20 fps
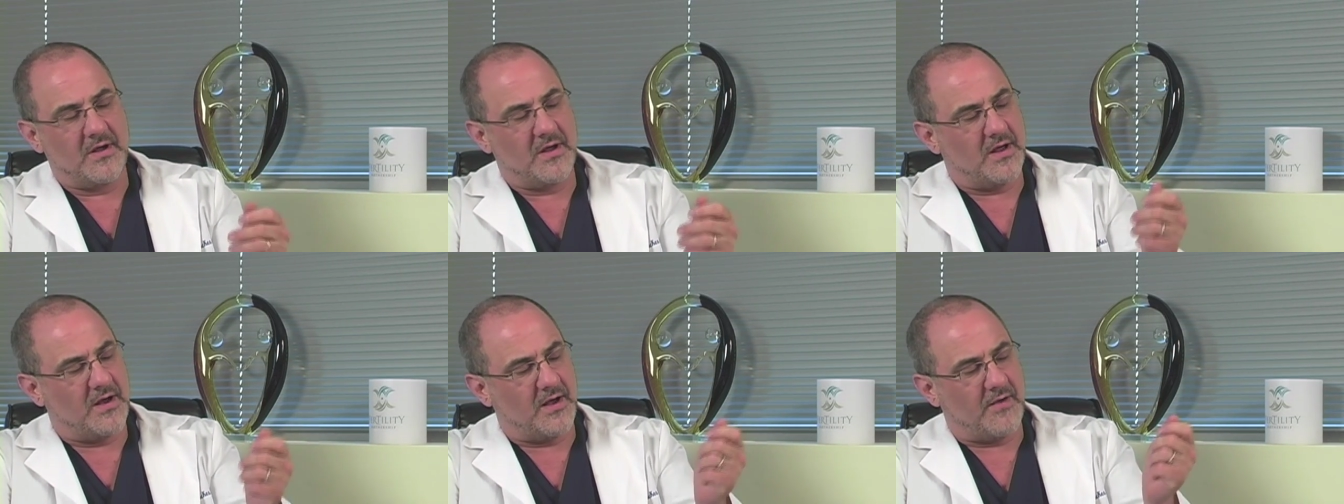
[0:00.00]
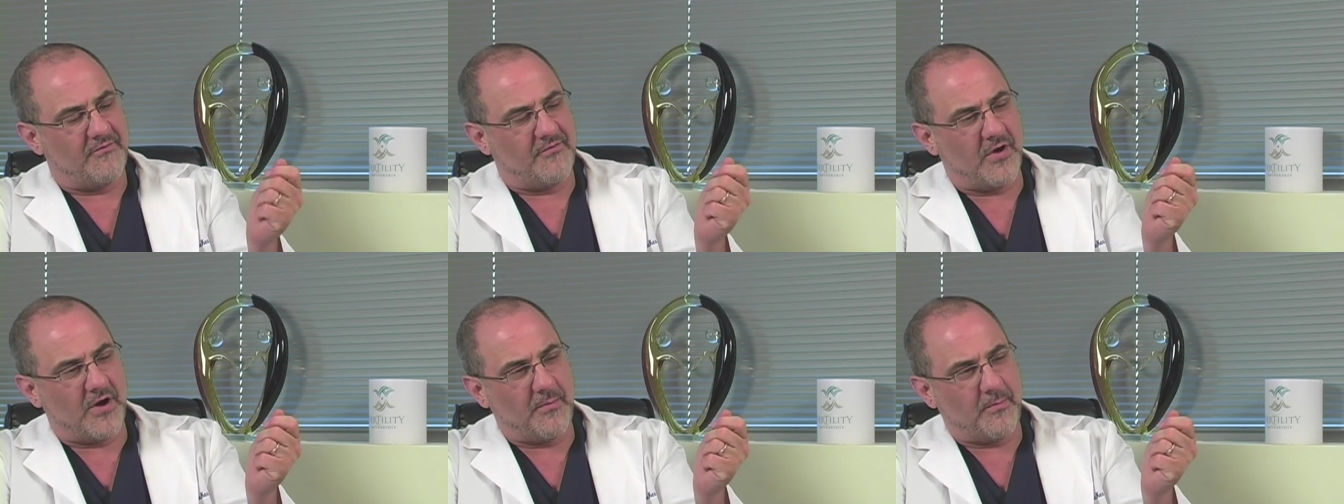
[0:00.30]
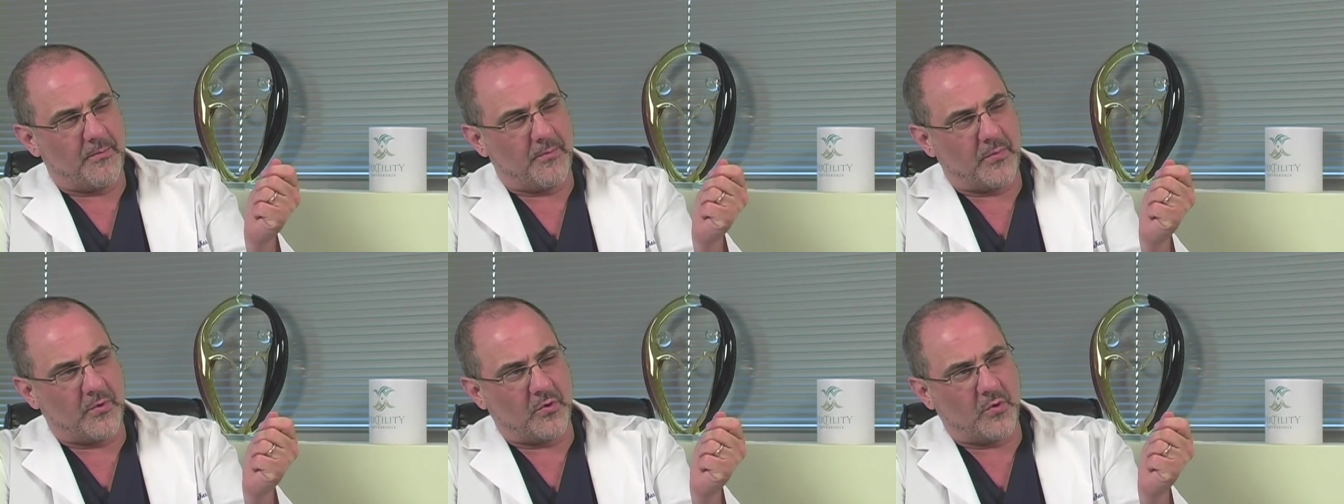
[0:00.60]
and very
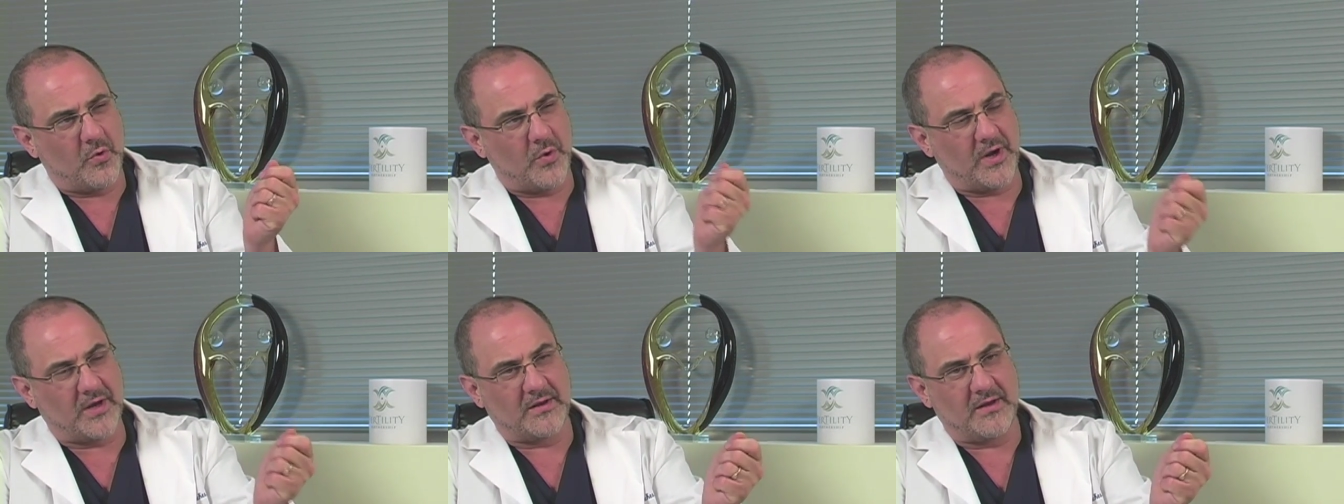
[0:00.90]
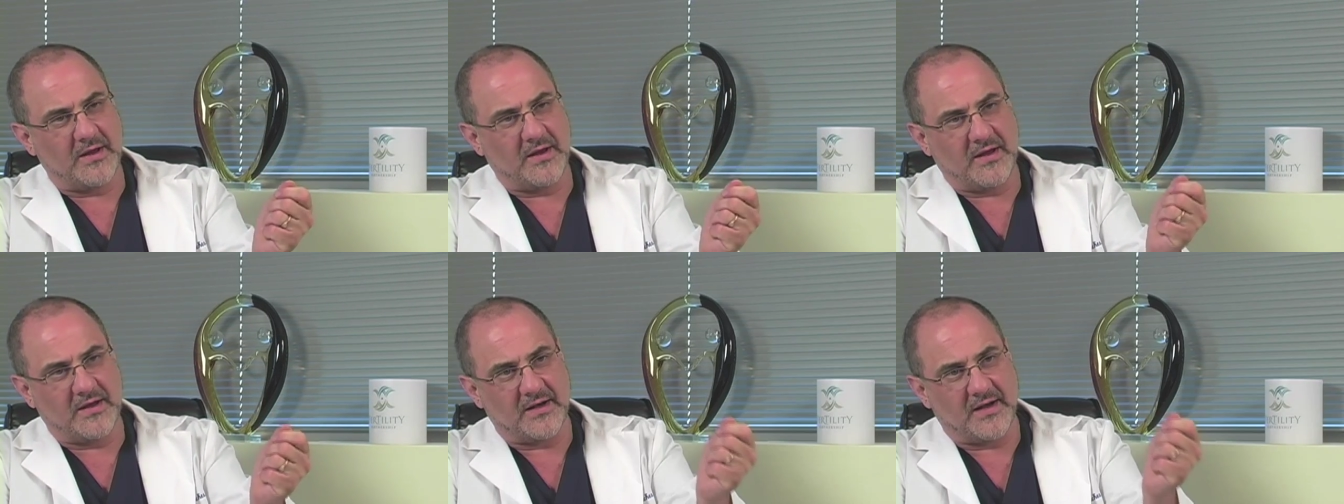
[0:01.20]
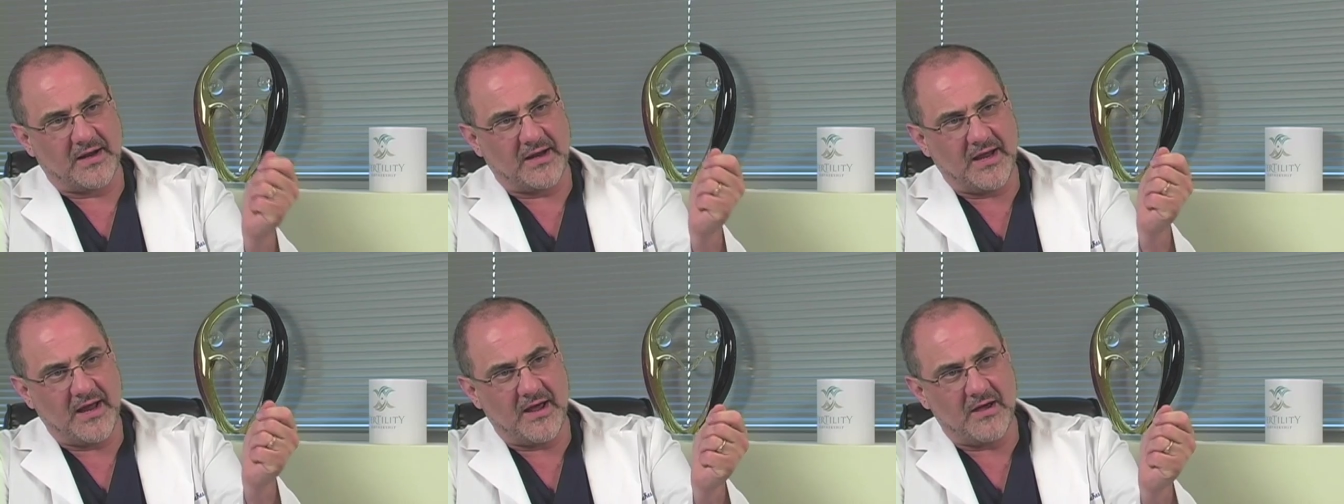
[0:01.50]
quickly can
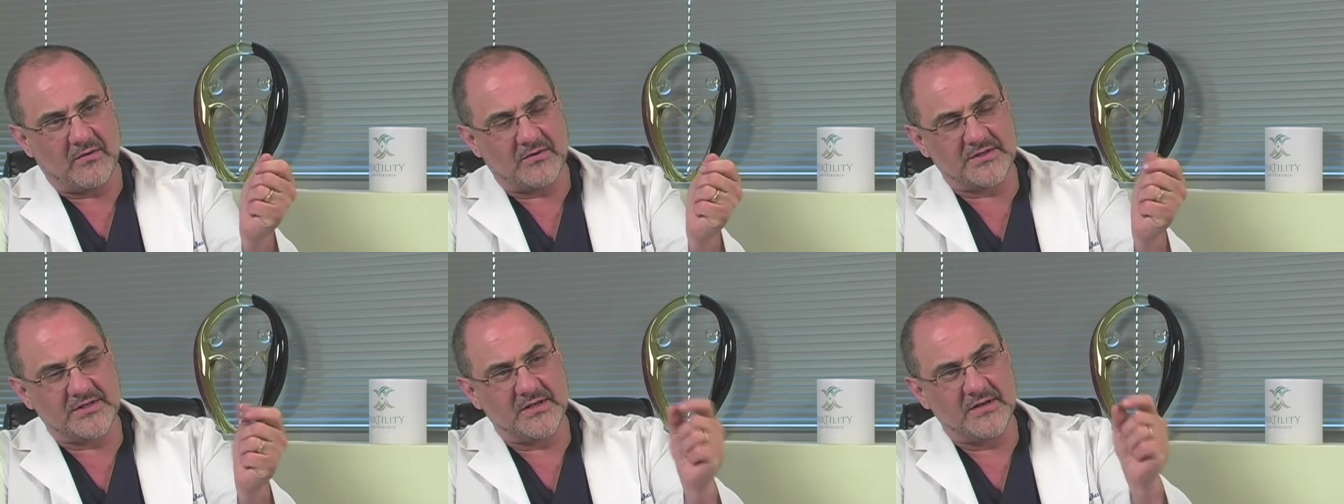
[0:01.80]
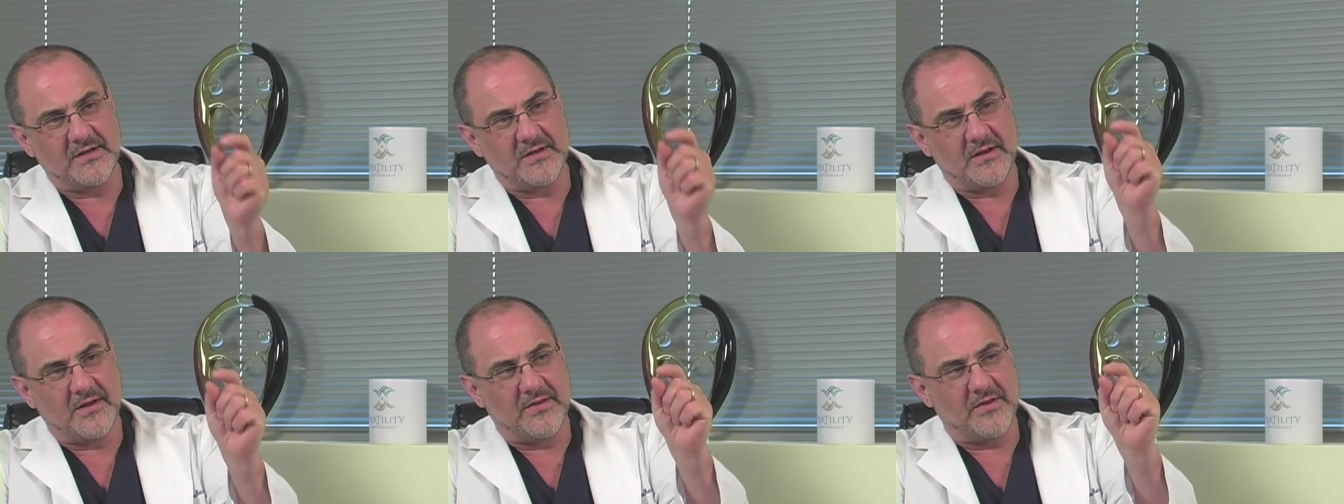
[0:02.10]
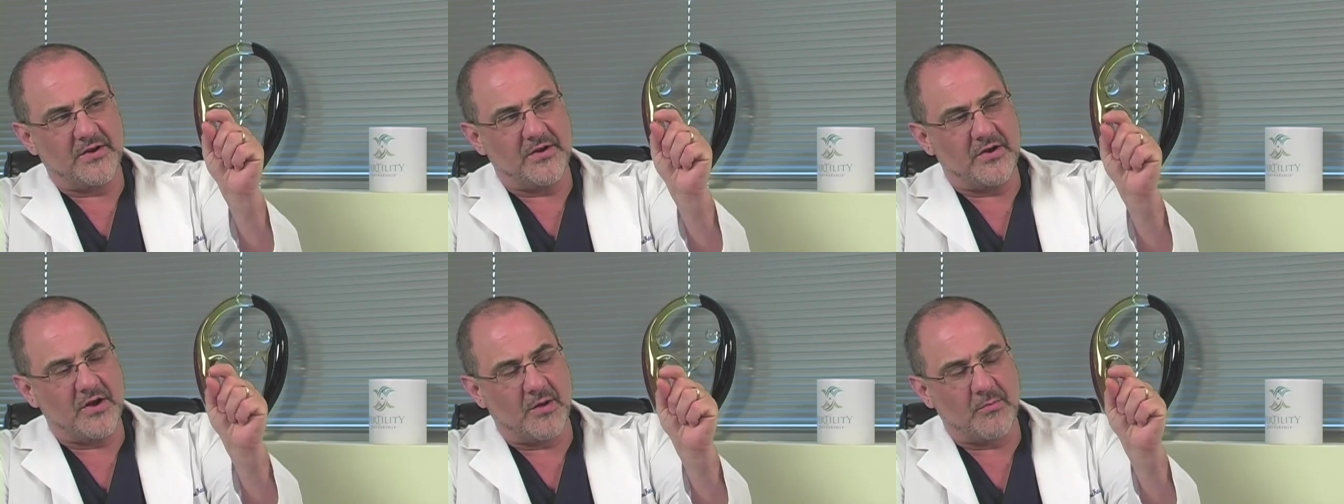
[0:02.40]
count
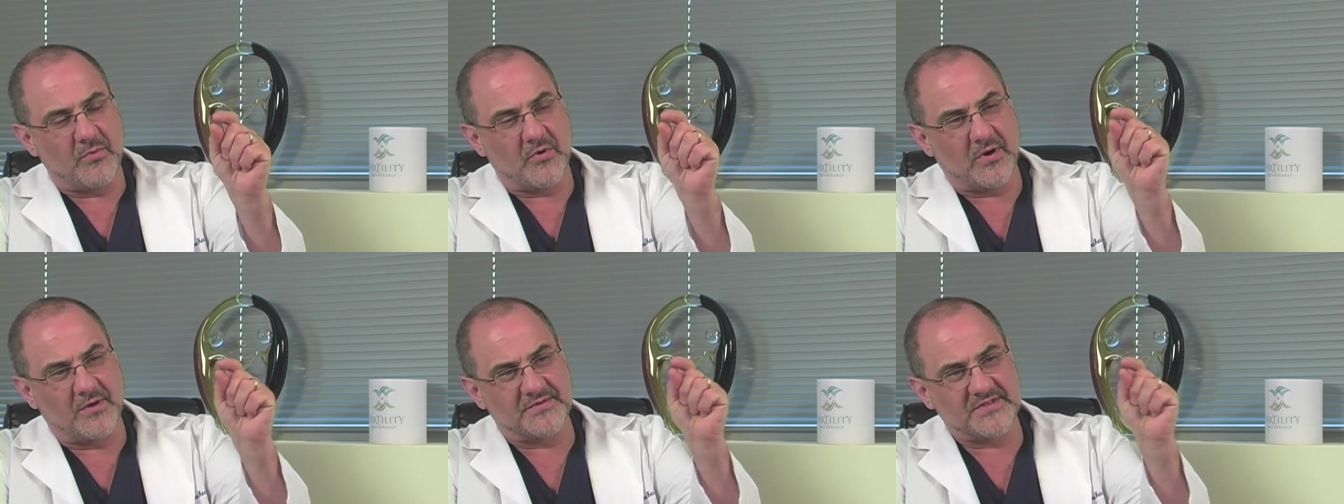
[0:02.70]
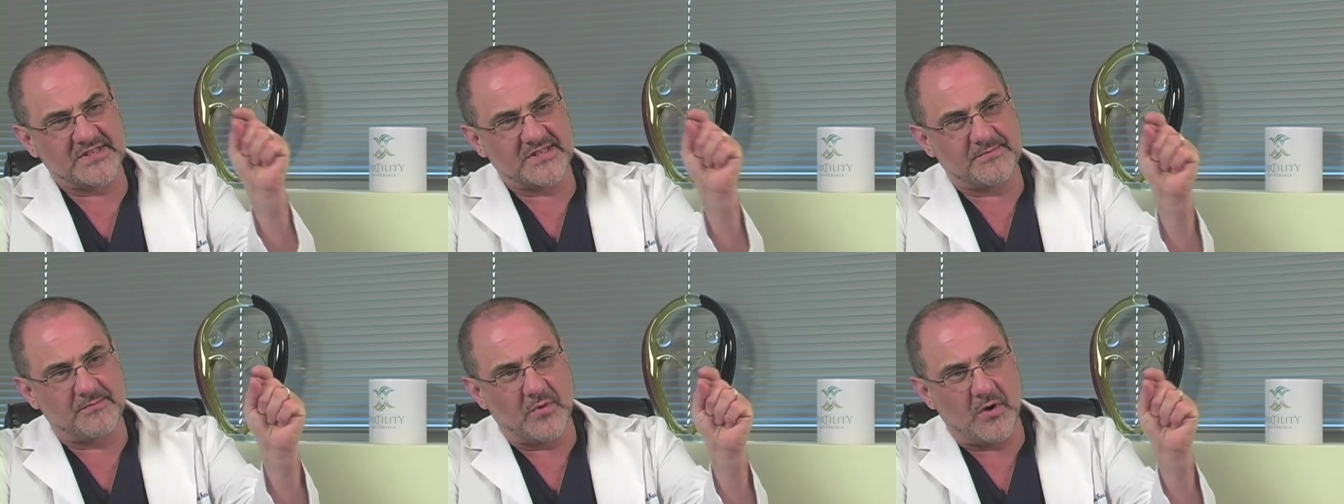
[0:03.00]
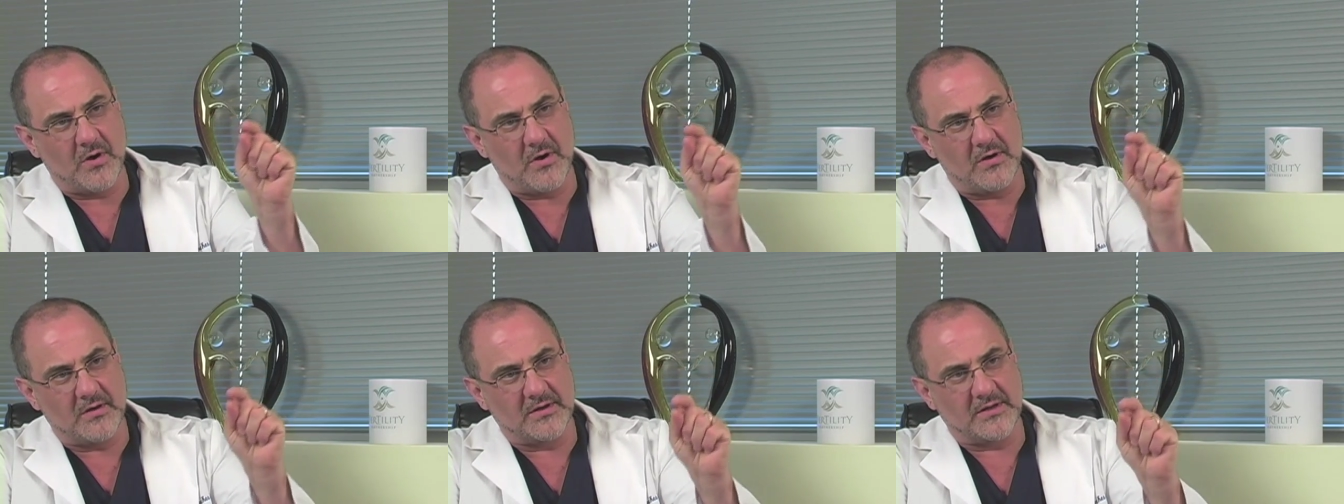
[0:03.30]
the number of
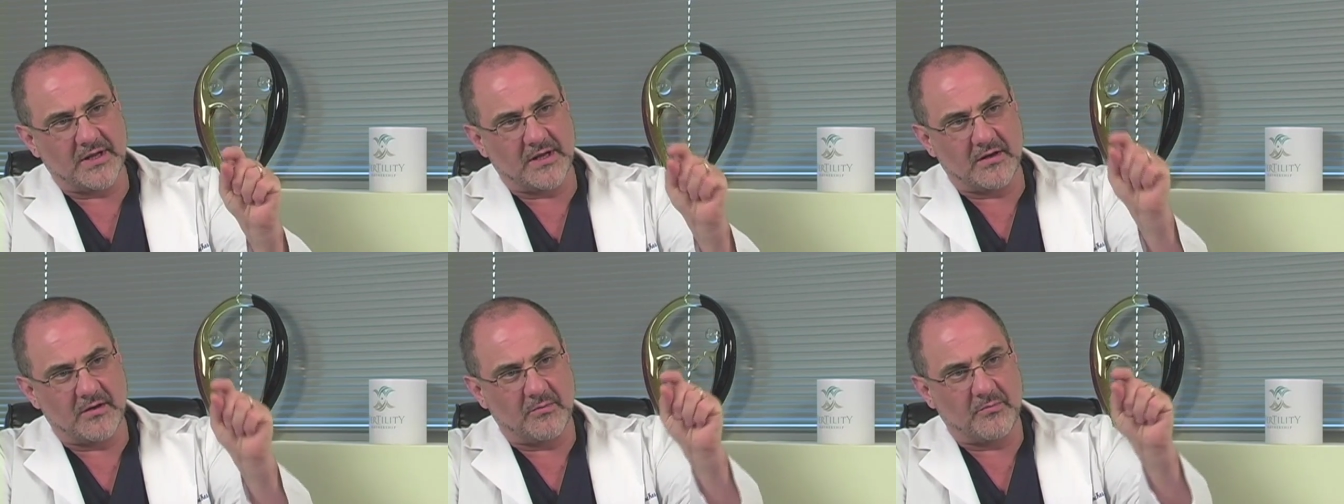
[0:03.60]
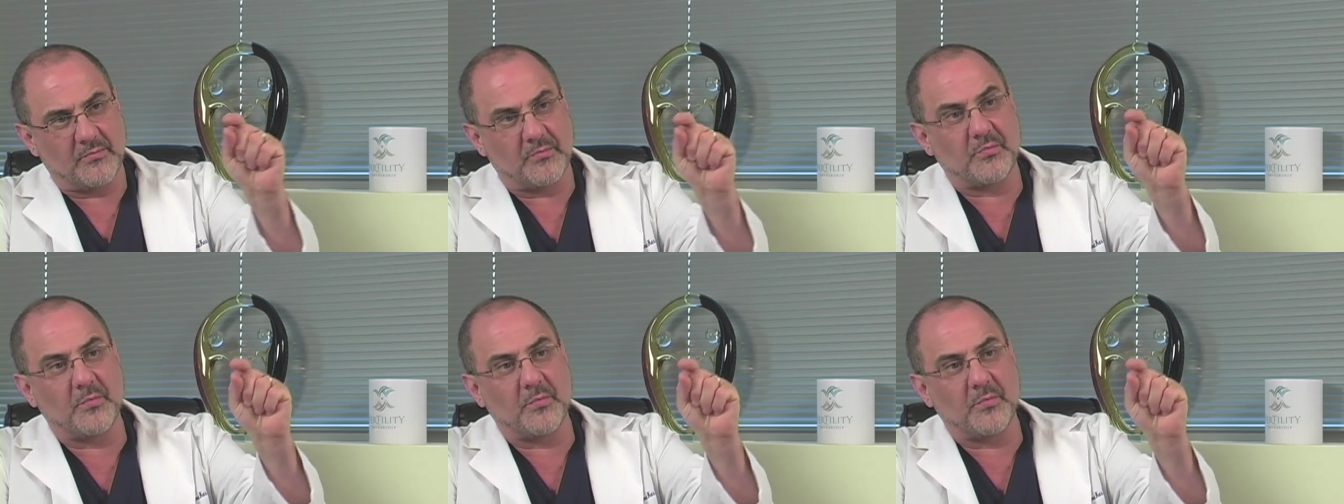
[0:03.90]
small little